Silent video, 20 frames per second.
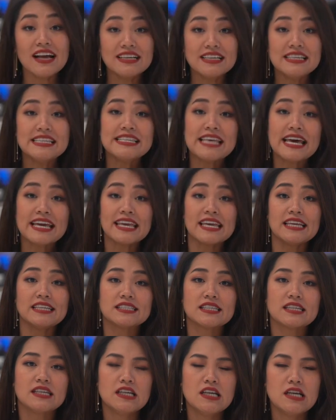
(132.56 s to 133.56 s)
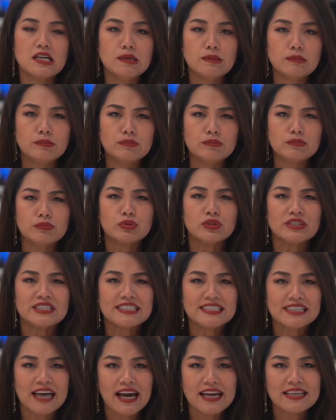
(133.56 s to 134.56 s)
Second,
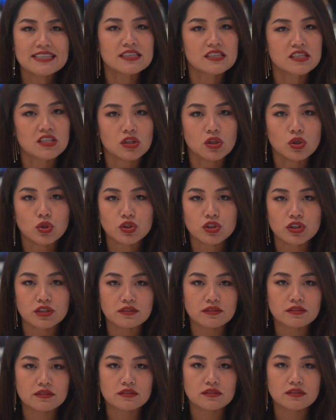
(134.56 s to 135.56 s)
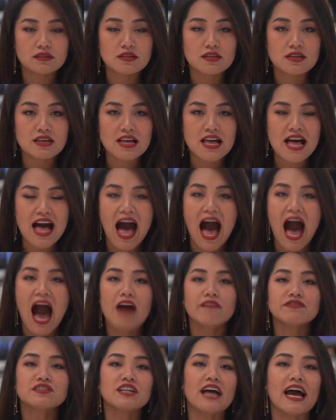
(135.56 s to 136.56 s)
precise solutions.
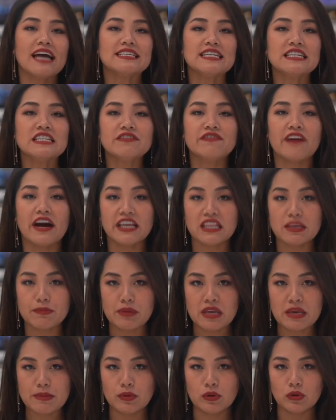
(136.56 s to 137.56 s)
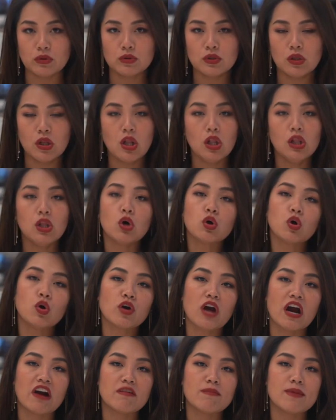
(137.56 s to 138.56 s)
After identifying the people, local
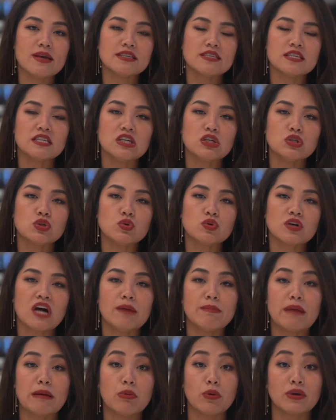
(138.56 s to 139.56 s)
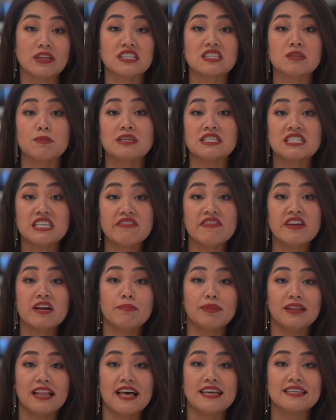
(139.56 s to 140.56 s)
governments need to come up with specific
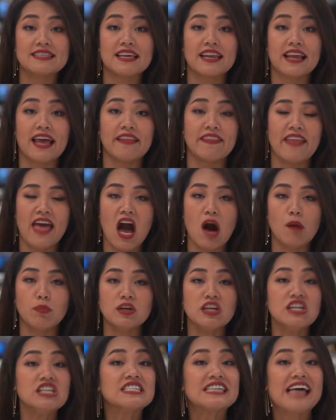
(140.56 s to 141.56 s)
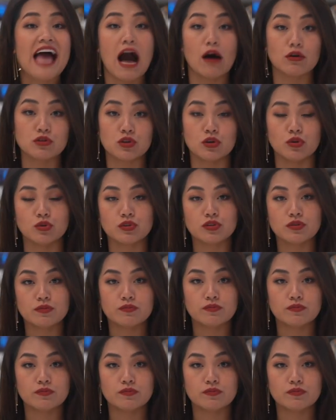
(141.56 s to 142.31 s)
plans that can help each household.